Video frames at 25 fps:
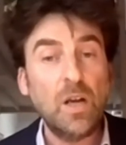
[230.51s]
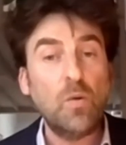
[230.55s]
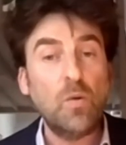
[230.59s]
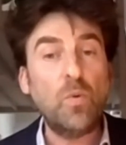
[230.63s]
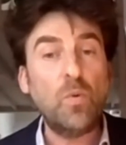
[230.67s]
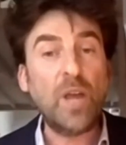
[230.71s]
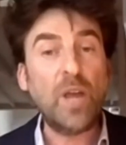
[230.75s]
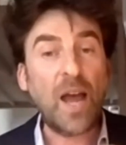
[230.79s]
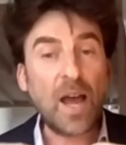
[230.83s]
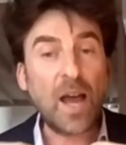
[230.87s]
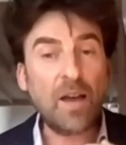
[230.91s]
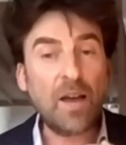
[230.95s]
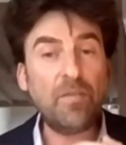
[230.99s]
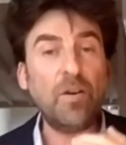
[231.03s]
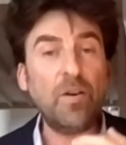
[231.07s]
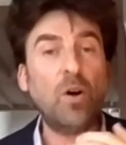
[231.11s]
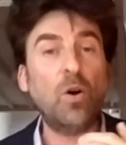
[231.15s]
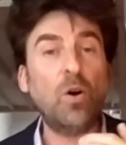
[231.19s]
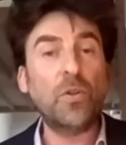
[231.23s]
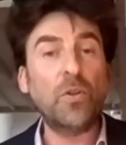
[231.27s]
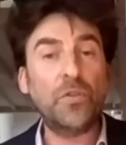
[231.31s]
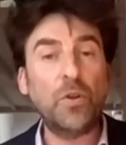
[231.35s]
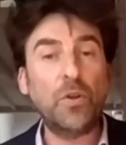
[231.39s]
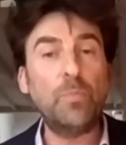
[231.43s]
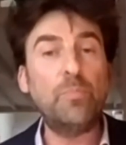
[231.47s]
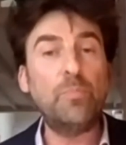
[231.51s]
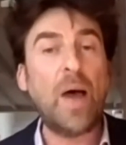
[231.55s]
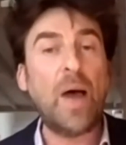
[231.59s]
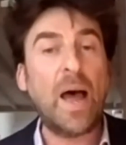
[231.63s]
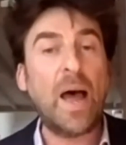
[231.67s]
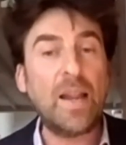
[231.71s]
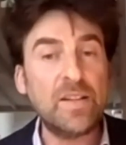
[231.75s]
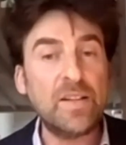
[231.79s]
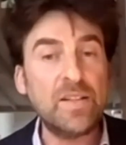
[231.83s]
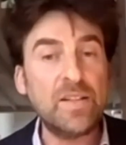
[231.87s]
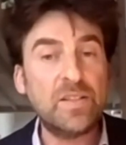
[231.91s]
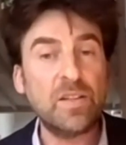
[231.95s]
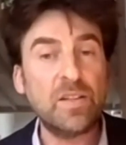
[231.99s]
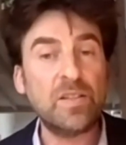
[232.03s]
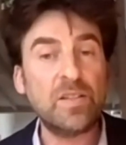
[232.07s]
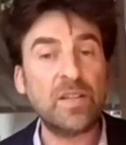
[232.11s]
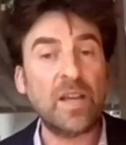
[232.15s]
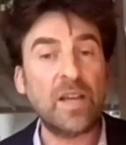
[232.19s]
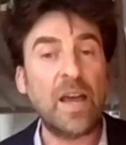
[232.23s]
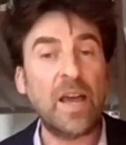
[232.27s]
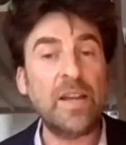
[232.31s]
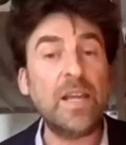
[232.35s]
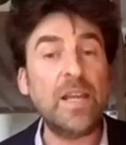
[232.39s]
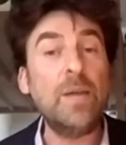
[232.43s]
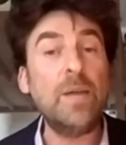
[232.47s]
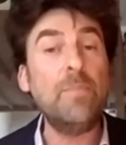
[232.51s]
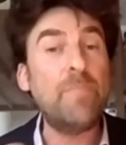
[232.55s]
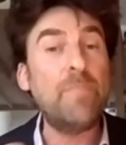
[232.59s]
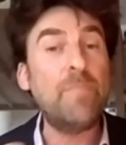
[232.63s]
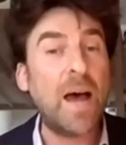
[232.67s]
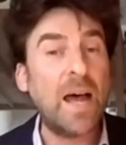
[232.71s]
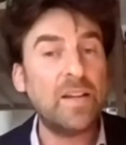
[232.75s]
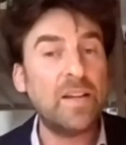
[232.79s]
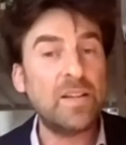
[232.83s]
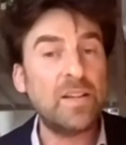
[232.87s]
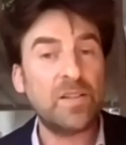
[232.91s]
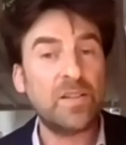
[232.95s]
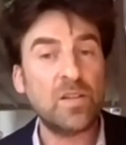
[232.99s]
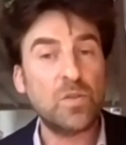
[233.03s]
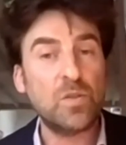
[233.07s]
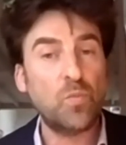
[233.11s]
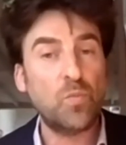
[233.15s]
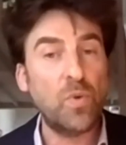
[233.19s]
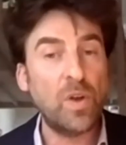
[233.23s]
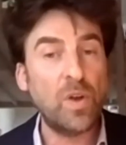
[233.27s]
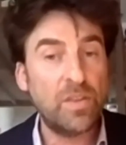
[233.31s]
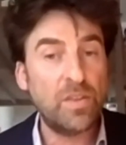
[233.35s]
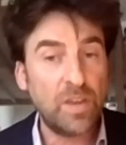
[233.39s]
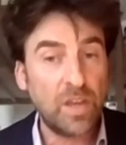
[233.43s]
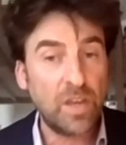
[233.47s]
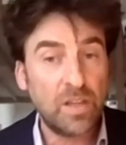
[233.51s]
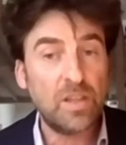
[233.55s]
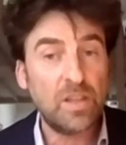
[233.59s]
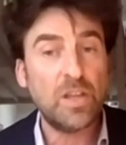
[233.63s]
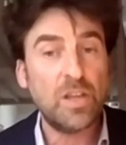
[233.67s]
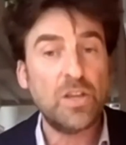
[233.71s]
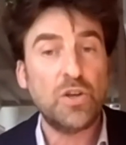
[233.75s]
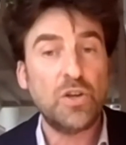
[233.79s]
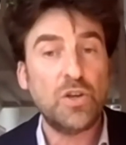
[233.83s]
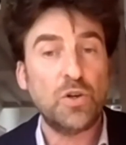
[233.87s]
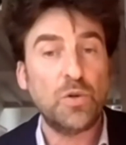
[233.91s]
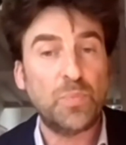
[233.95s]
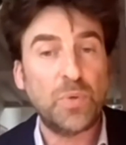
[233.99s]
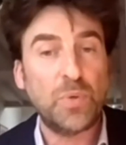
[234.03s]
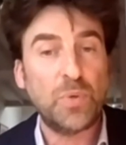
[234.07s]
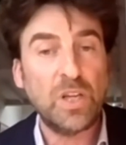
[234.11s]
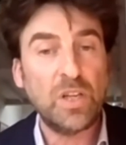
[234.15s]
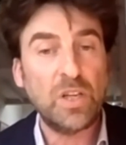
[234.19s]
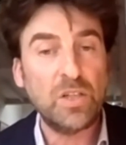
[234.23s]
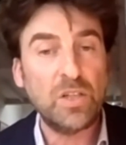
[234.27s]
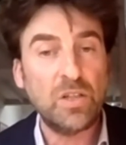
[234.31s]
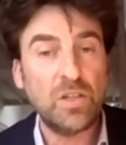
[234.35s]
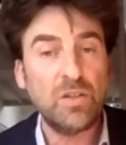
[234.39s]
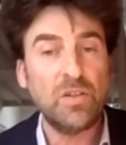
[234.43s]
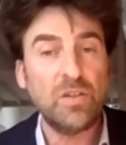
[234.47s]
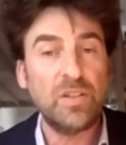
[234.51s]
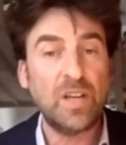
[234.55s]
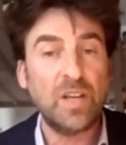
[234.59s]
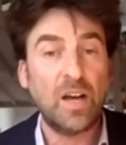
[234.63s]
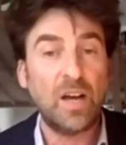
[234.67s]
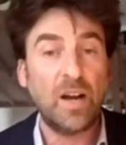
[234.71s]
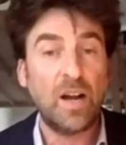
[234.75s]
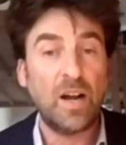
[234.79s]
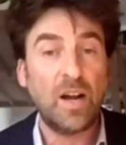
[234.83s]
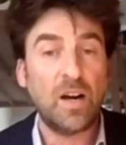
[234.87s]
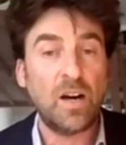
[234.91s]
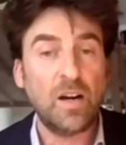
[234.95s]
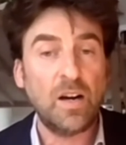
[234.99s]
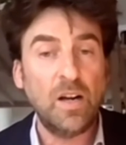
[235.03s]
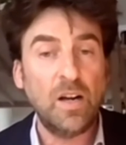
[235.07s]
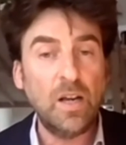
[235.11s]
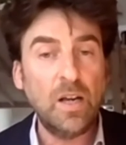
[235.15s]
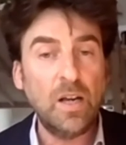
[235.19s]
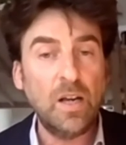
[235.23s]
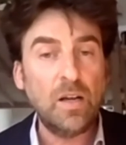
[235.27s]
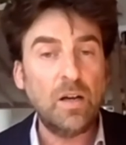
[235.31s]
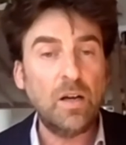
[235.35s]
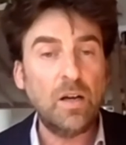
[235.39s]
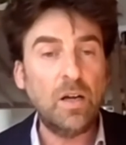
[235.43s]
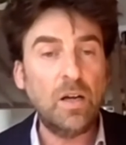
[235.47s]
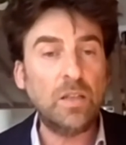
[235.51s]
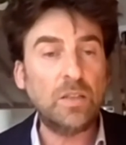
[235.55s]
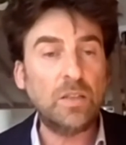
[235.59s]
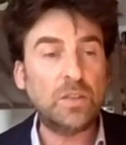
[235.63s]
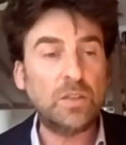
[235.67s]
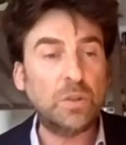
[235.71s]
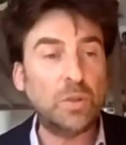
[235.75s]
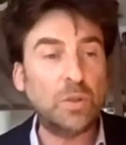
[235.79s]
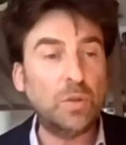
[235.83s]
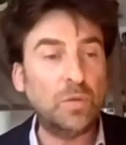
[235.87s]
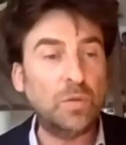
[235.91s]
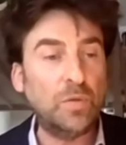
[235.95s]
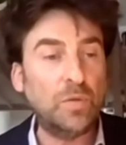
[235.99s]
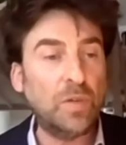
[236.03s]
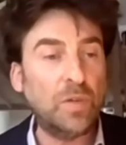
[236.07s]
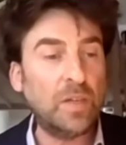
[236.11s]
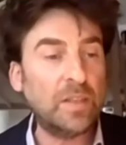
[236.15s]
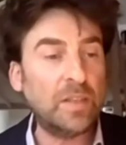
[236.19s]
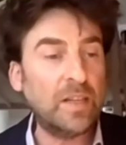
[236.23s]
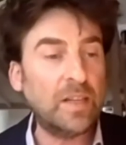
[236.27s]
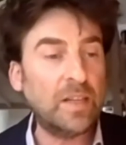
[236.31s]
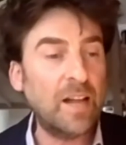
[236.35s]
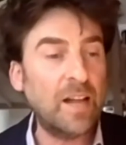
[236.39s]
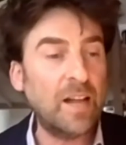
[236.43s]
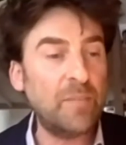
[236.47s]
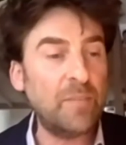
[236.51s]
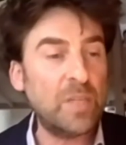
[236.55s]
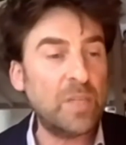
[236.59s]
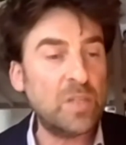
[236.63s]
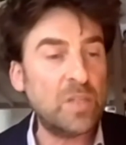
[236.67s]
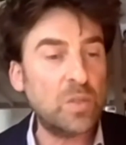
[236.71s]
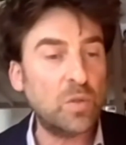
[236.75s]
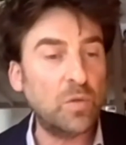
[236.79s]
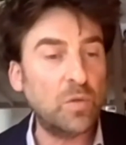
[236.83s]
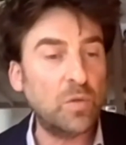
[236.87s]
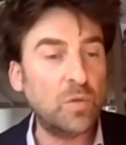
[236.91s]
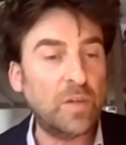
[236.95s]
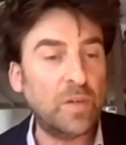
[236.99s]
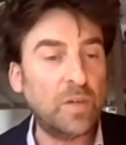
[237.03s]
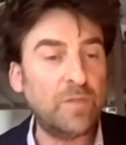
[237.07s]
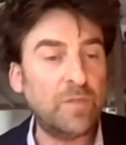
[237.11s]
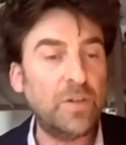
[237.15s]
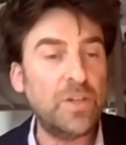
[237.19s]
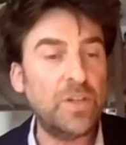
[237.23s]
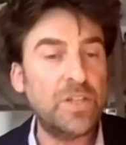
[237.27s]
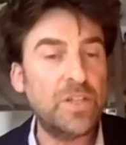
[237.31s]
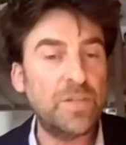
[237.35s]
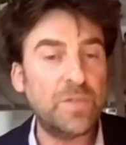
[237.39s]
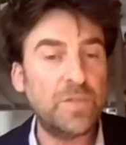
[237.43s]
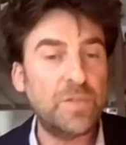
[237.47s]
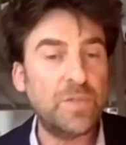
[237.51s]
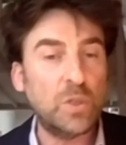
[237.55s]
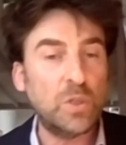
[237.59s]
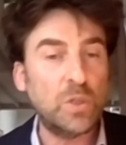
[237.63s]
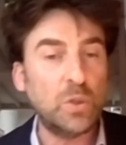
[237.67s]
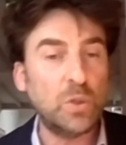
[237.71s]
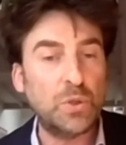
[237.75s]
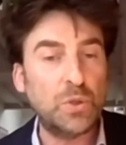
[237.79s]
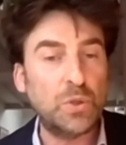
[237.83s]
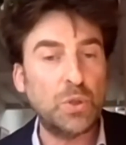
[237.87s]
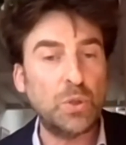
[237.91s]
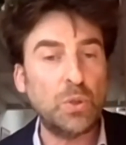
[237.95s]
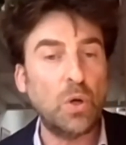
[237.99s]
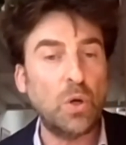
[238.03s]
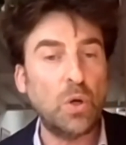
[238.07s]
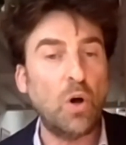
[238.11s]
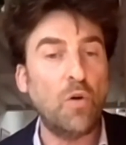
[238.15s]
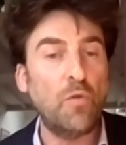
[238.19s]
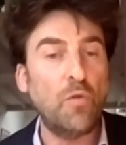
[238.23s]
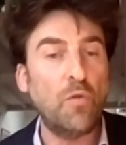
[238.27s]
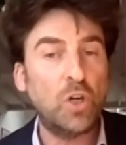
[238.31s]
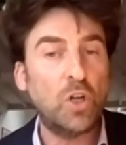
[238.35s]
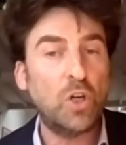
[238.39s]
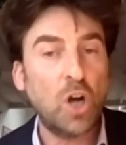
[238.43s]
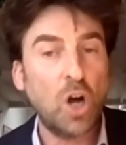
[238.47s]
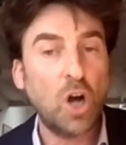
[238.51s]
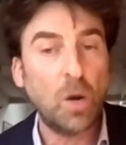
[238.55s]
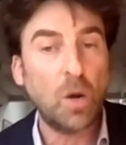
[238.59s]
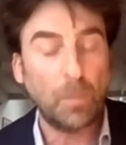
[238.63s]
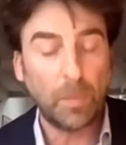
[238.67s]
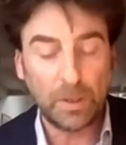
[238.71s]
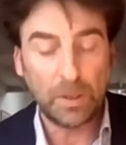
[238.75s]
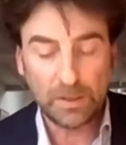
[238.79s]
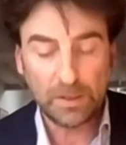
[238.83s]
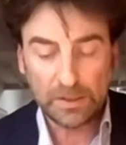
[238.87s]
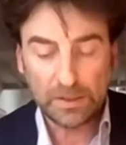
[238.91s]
We have also balances and imbalances within the European Union that are so far very difficult to overcome.